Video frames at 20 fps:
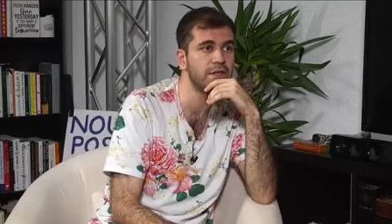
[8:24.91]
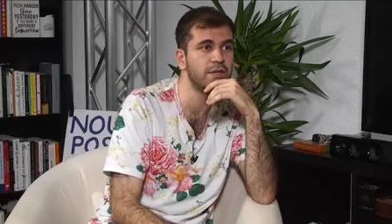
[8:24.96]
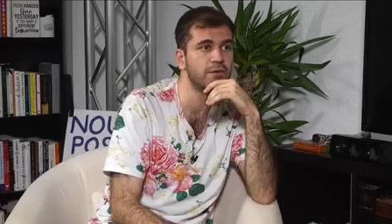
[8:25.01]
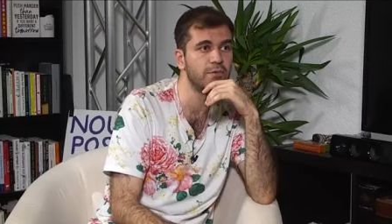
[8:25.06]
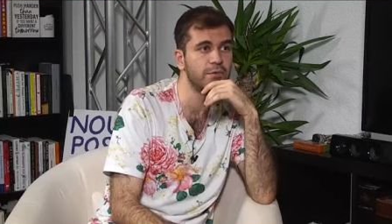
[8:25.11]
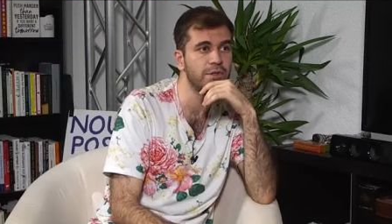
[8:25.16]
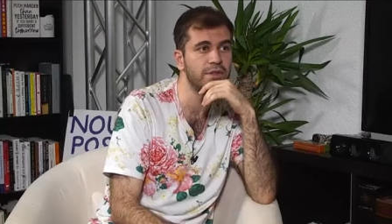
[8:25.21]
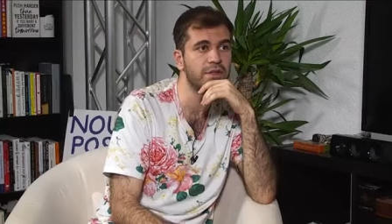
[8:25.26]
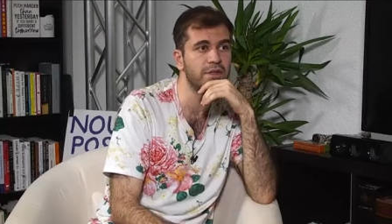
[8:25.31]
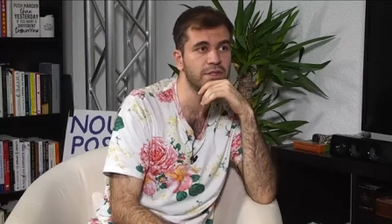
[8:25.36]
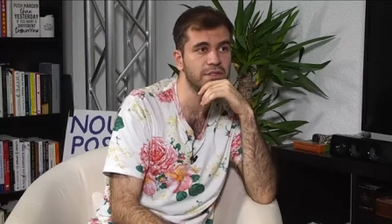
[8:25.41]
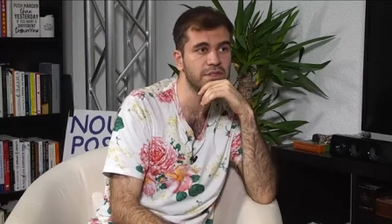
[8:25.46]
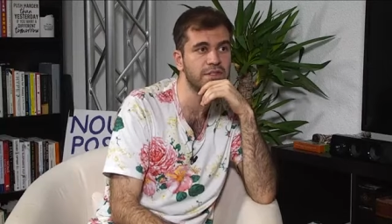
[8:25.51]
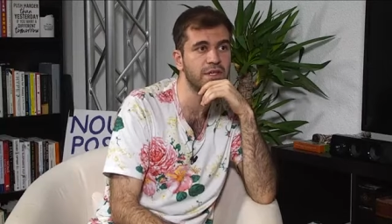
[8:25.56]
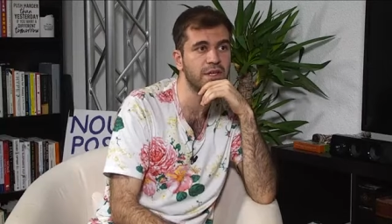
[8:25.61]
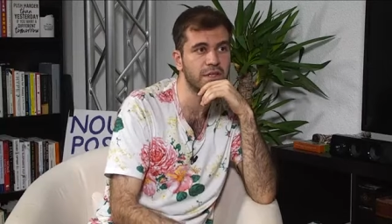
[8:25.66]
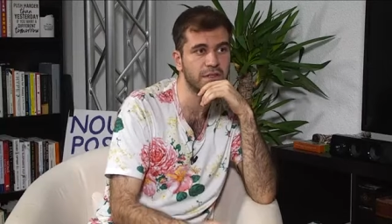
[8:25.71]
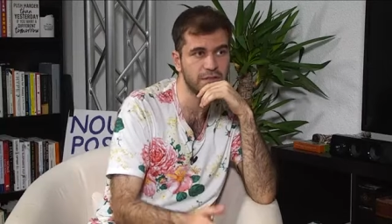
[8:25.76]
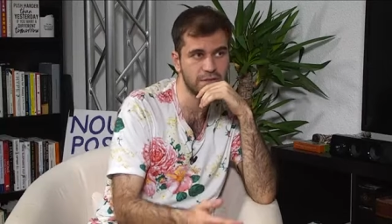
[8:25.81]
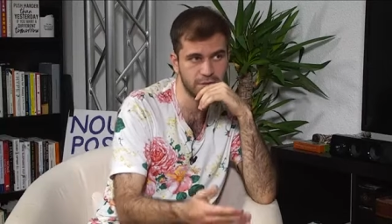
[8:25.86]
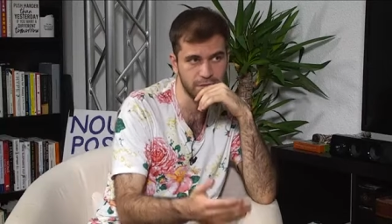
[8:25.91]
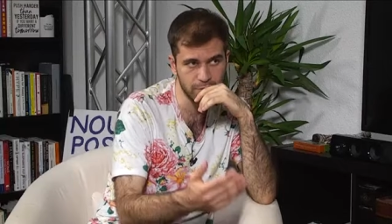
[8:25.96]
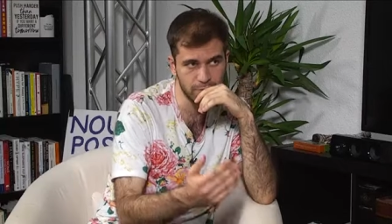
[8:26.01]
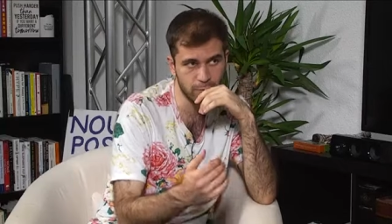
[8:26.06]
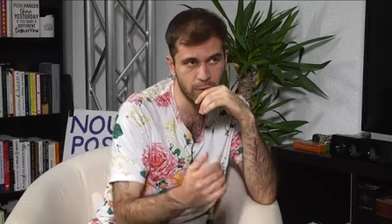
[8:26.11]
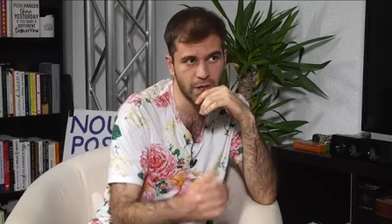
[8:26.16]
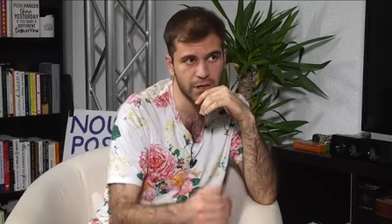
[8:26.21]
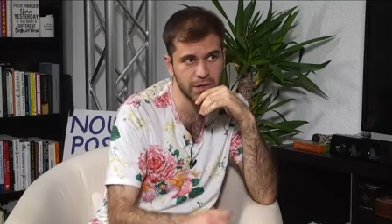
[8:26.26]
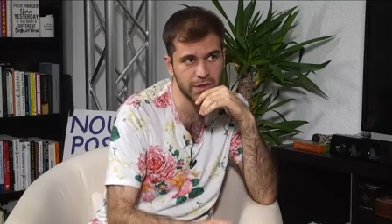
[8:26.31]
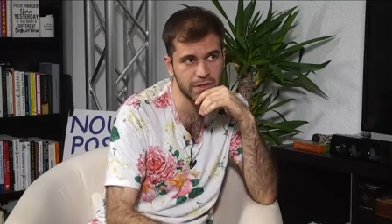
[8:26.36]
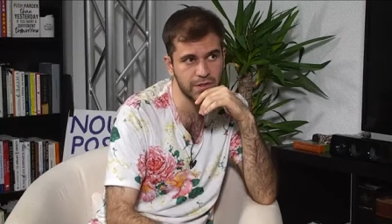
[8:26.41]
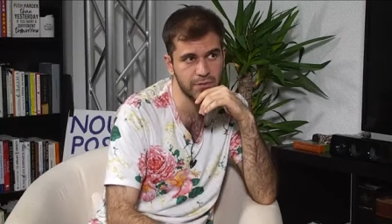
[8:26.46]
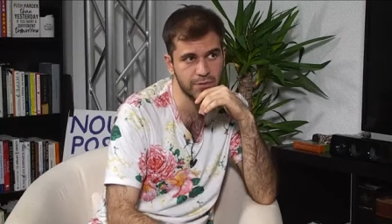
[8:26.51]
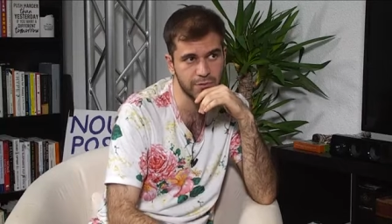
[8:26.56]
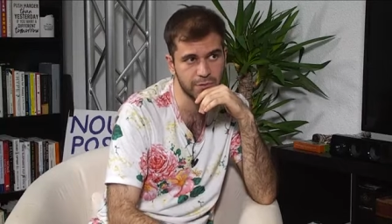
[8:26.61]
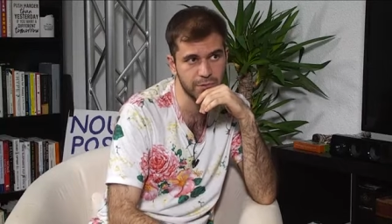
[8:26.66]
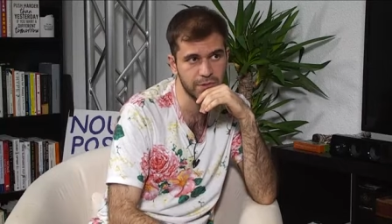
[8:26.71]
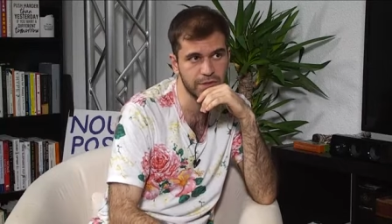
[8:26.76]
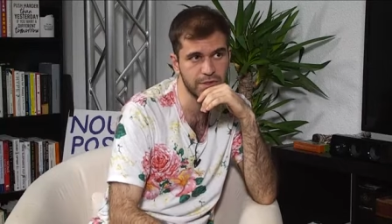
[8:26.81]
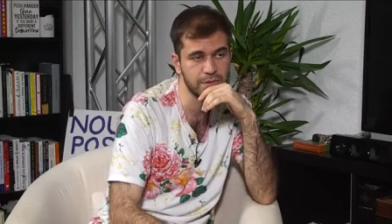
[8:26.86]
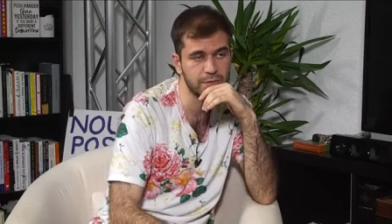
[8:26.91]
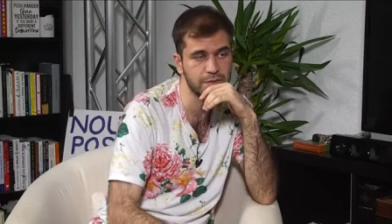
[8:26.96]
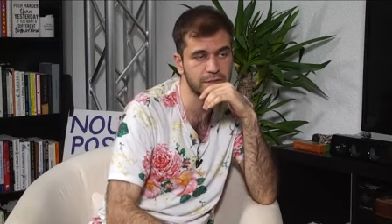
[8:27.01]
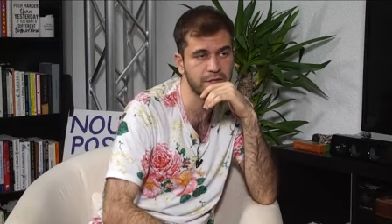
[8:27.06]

with mm-hmm. this yeah so walk us through what this was